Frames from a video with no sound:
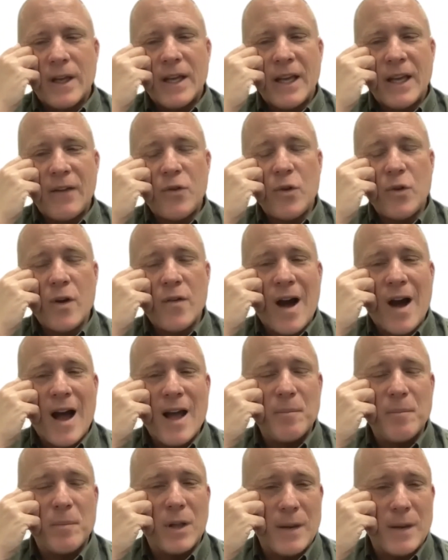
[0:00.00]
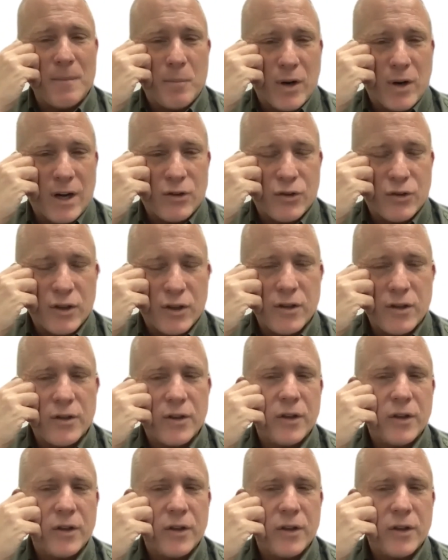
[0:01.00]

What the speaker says: If you have high blood pressure,